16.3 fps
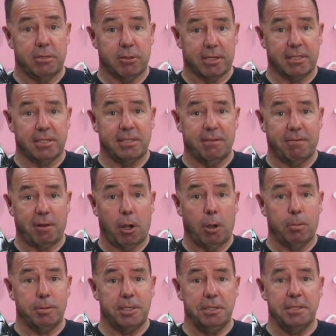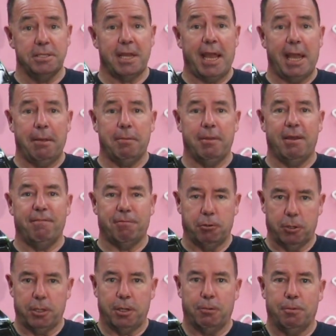Traxxas have got options out there
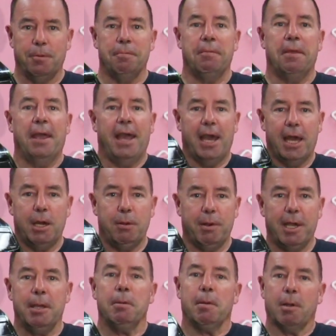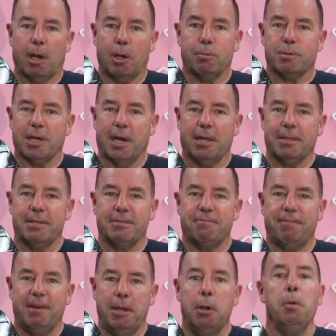for you. Anyway, I hope you like this
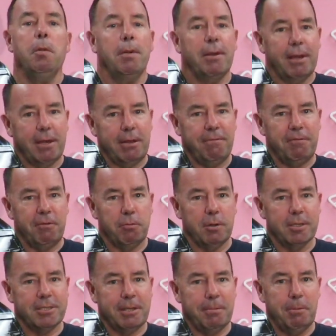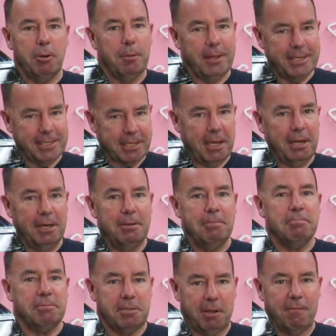video, and if you want to see more of this car,
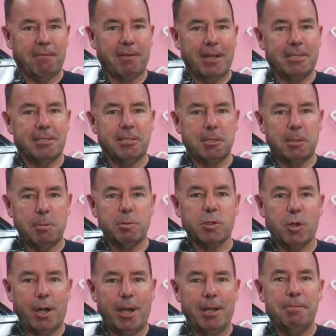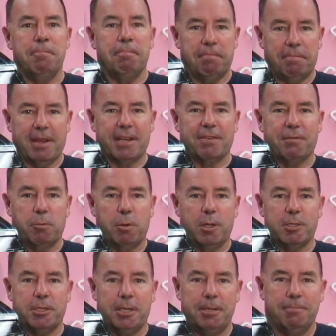don't forget to subscribe. Thanks for
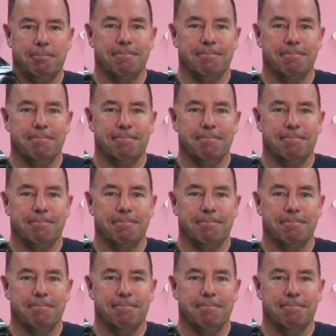watching.